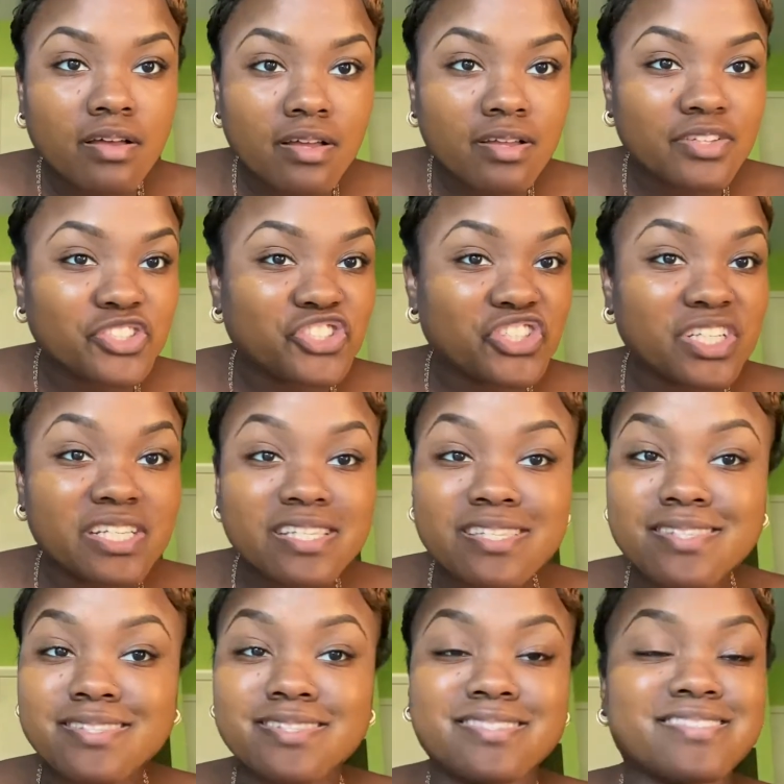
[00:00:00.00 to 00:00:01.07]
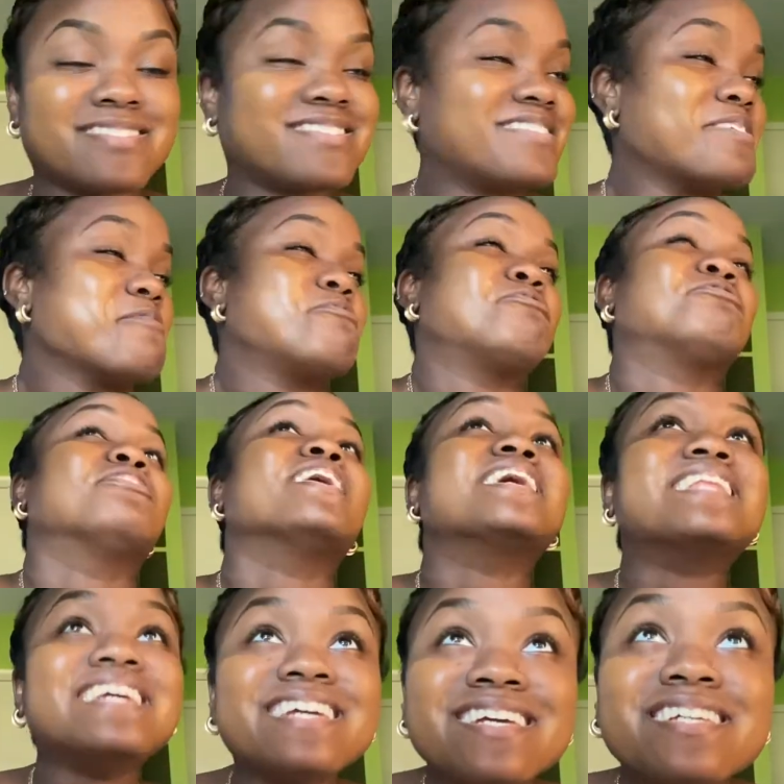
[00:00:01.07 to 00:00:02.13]
just
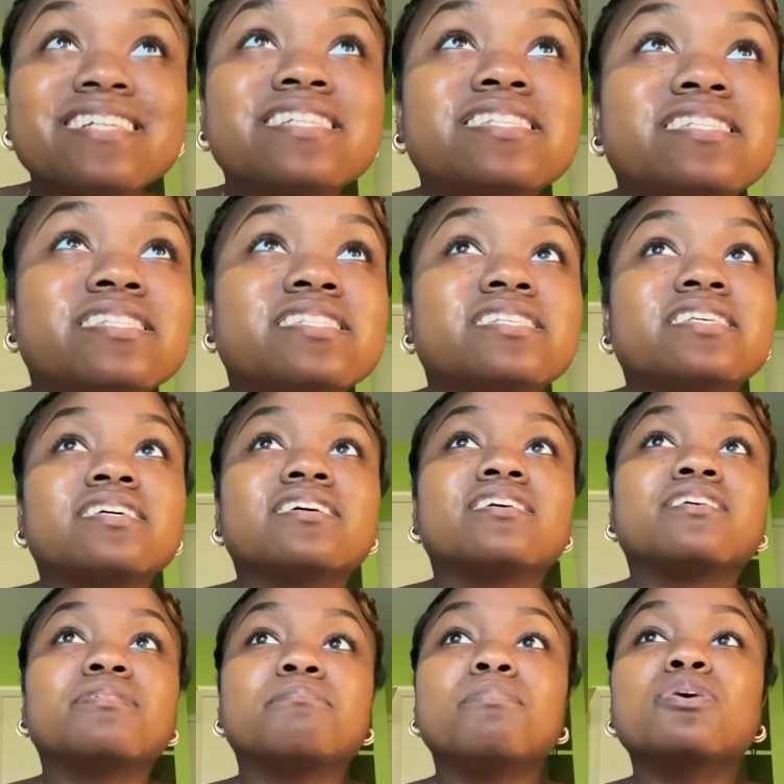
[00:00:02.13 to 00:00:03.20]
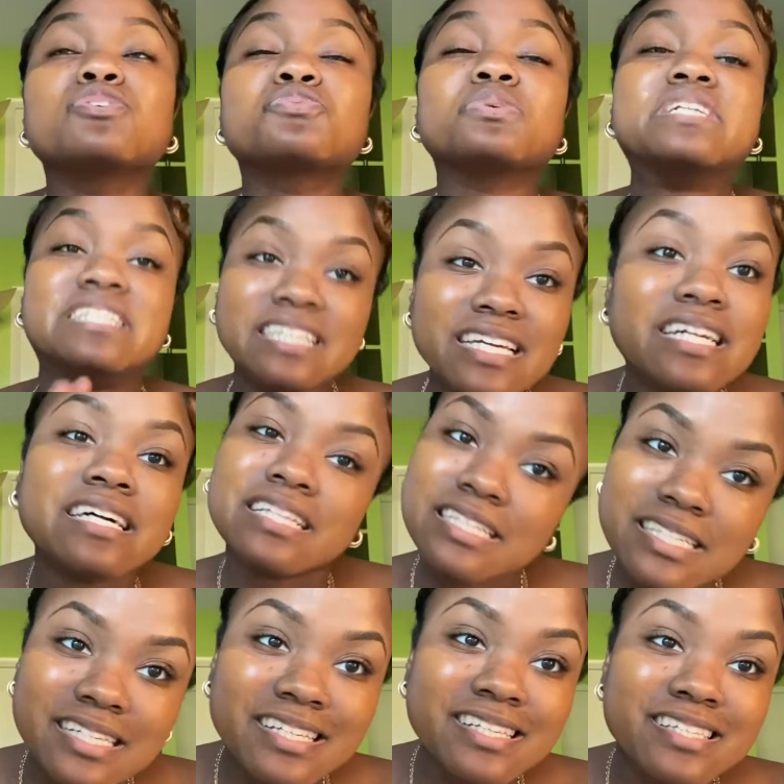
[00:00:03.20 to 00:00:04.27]
funniest, most
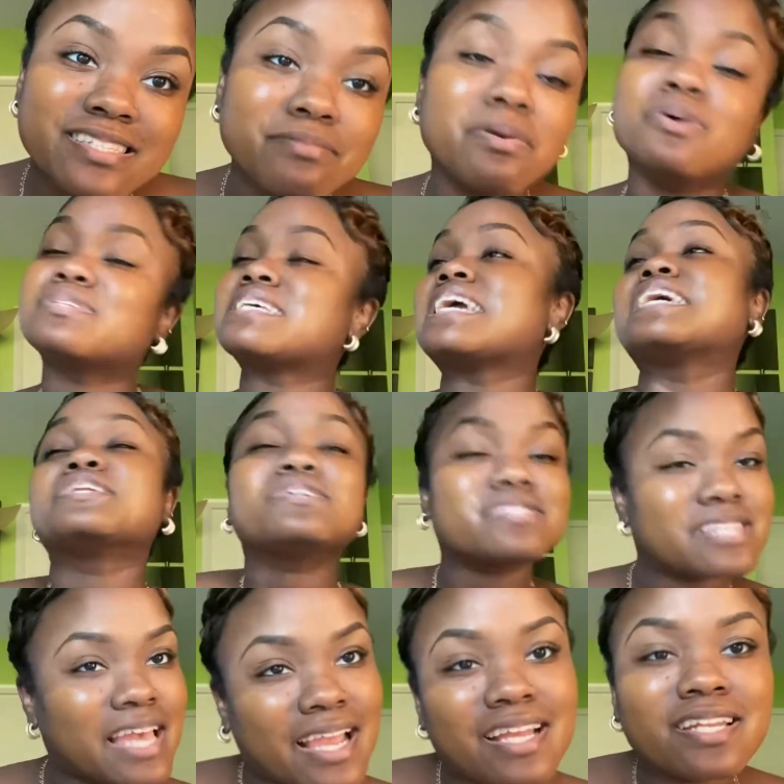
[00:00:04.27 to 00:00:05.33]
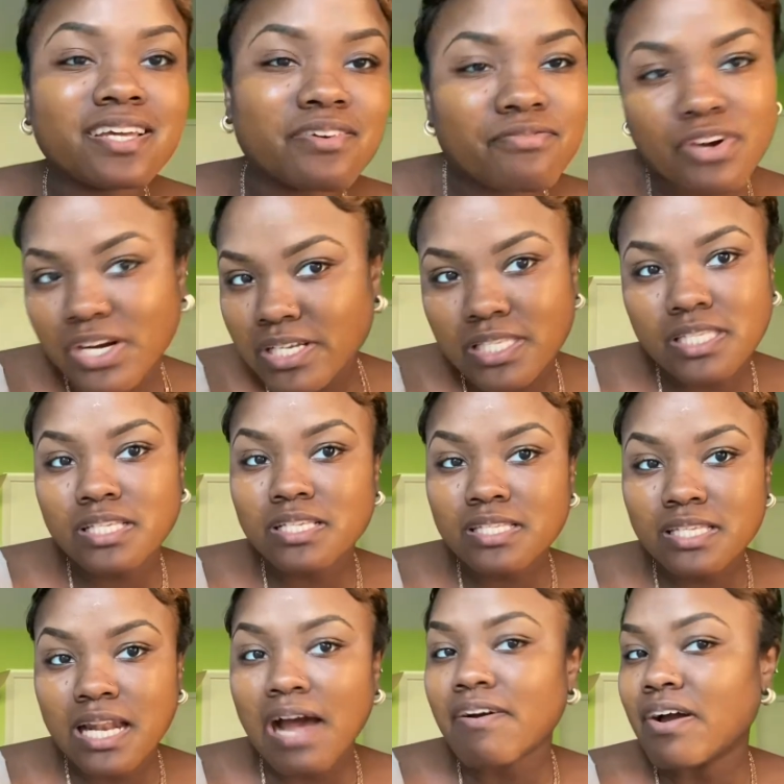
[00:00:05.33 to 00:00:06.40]
ridiculous, most entertaining verses
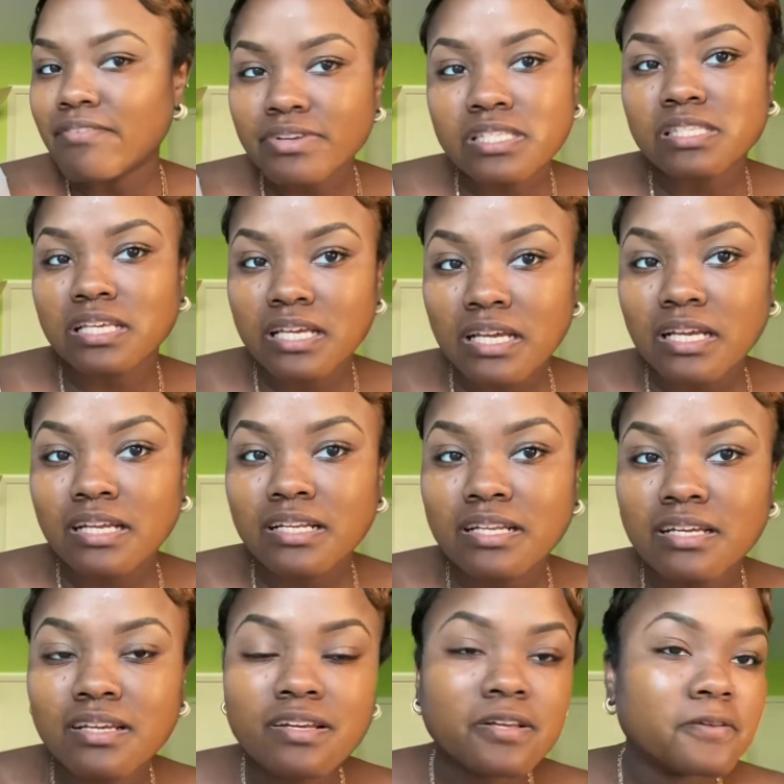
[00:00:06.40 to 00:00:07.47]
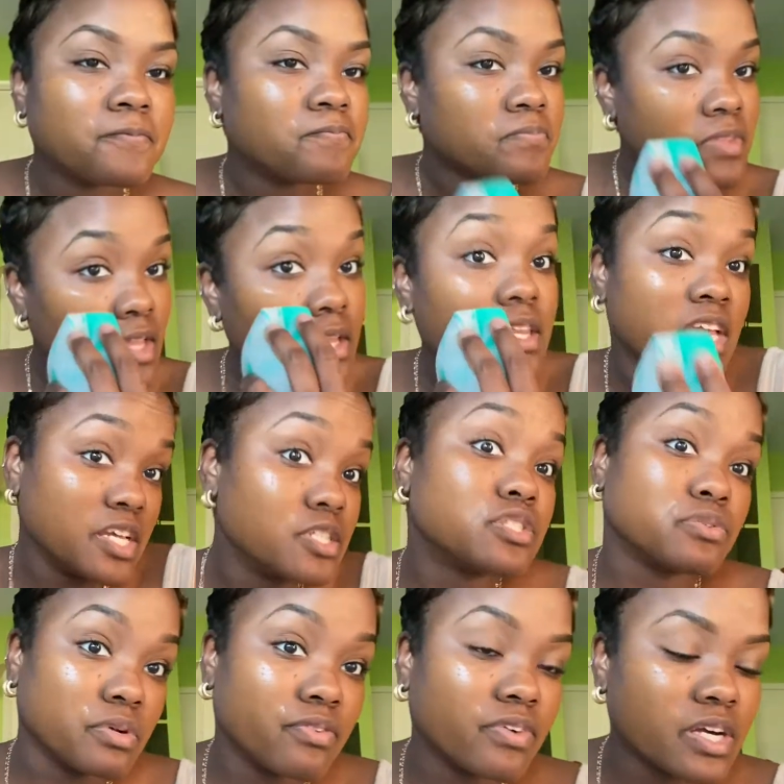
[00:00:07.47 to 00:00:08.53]
that I've ever seen in
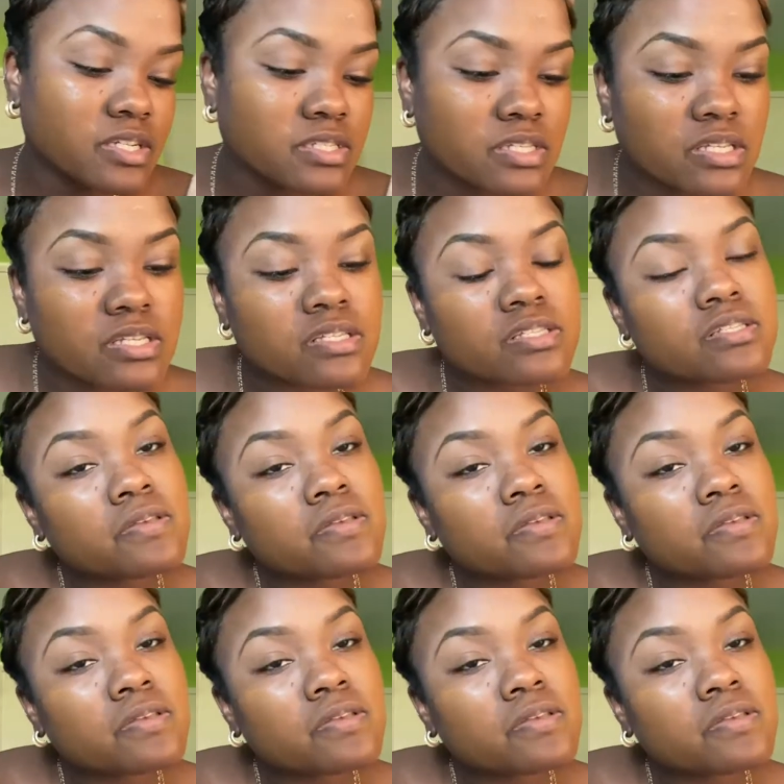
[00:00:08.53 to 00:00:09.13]
history of verses.